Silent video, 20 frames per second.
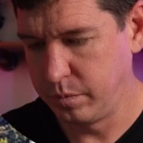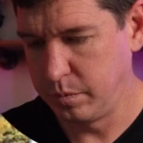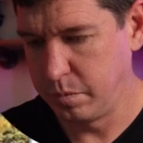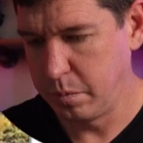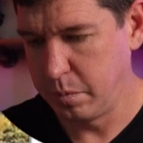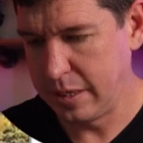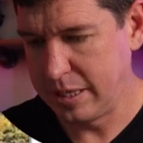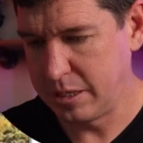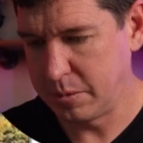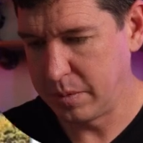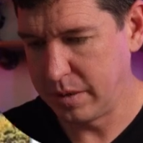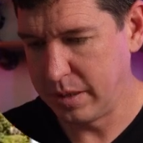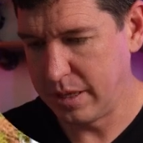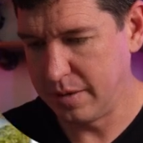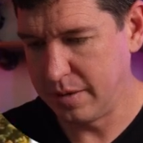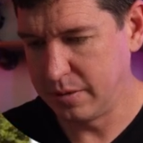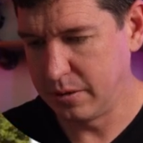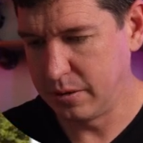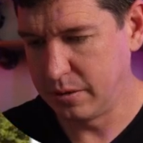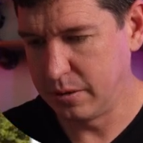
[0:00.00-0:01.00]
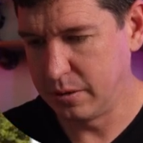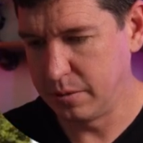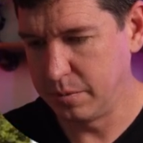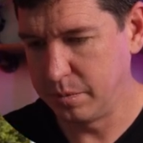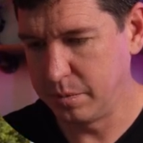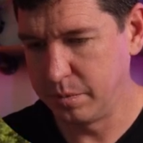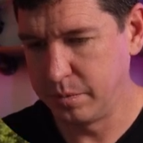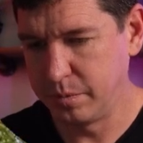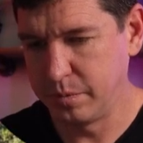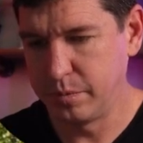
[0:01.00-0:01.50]
Basement level.
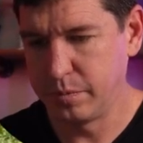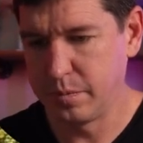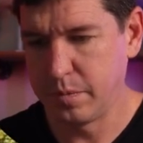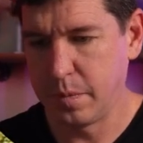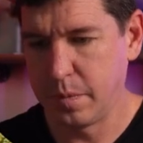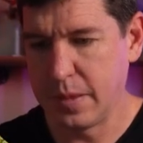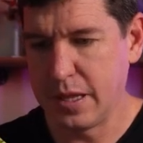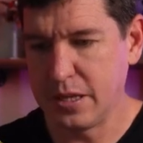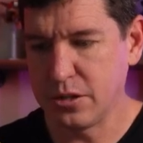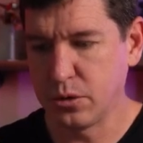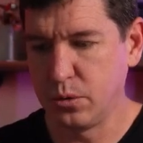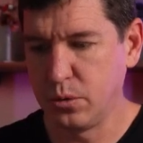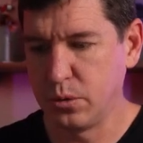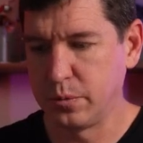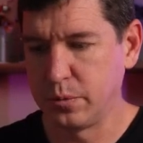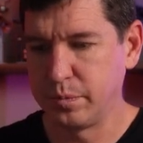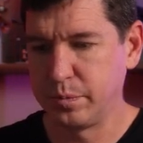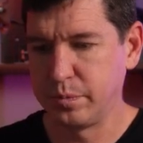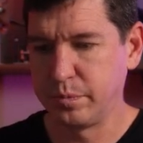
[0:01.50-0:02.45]
That's cool.